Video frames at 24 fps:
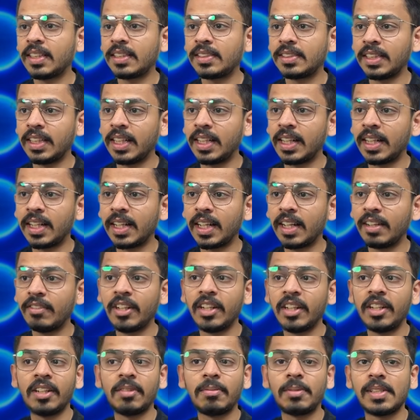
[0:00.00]
secret and
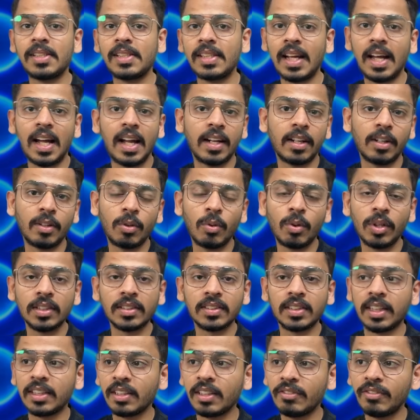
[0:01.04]
variables and go
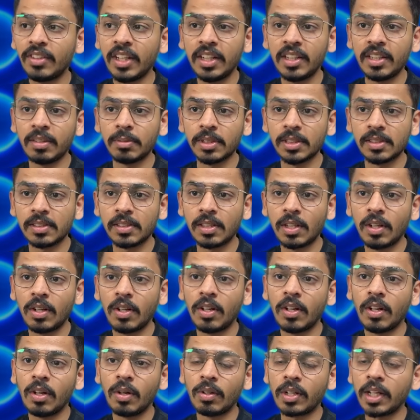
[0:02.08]
inside the variables.
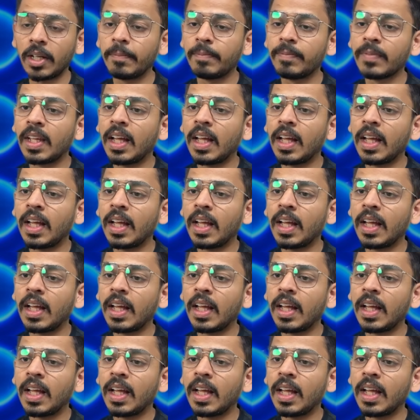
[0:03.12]
Okay.